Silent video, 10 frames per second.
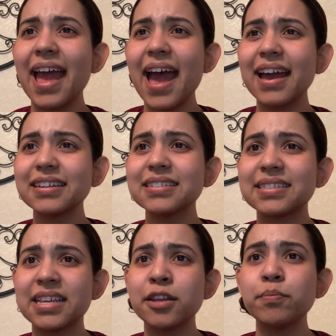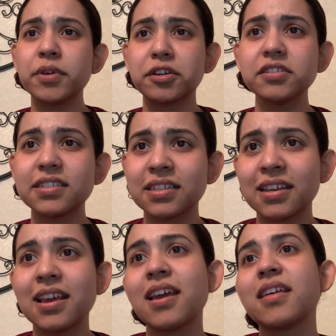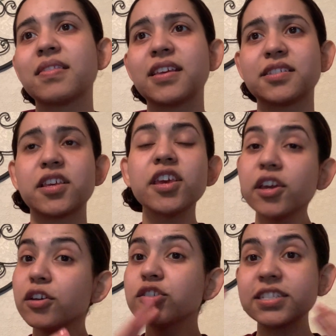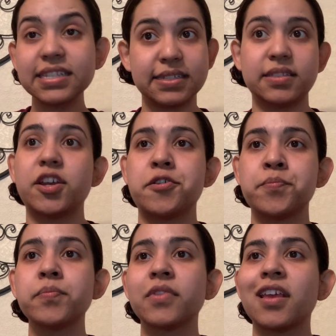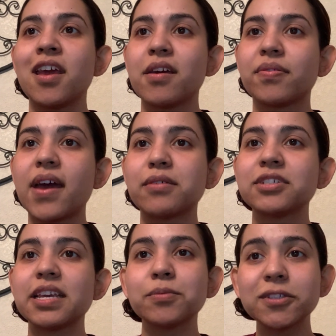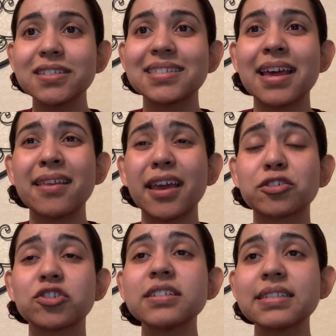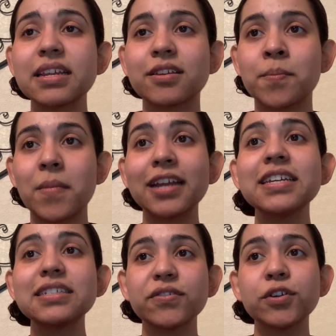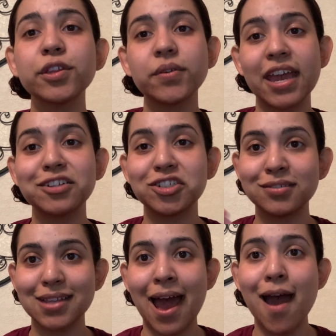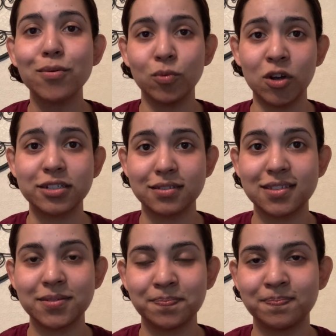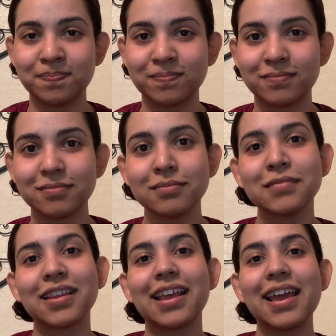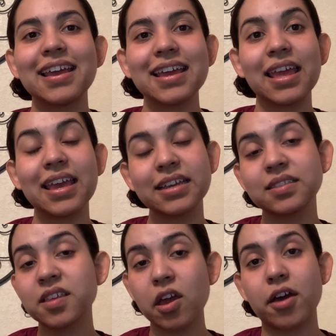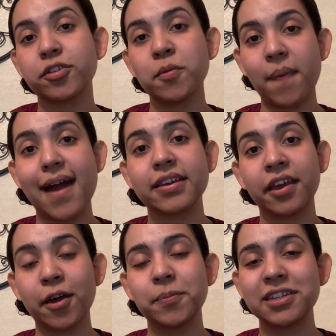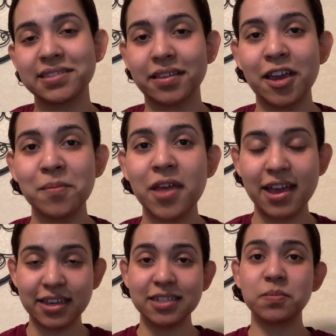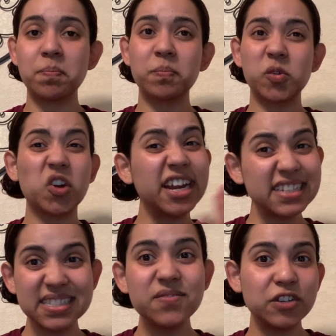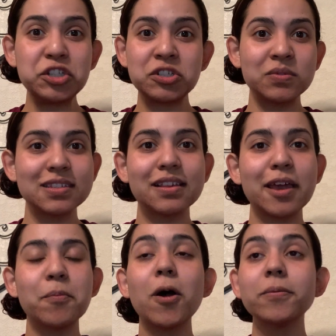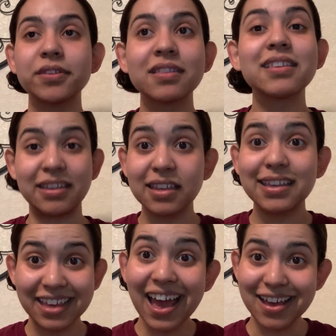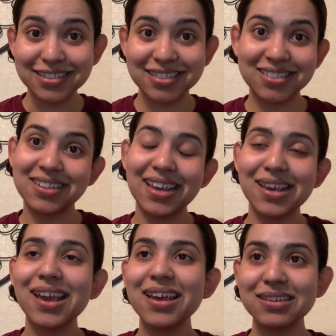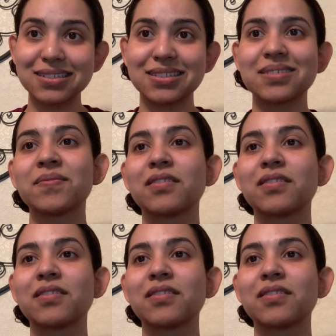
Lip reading: Edison built this huge system that was able to send electricity to many different locations at once. Is the author backing up his claim that his greatest invention was the light bulb? Yes, he is.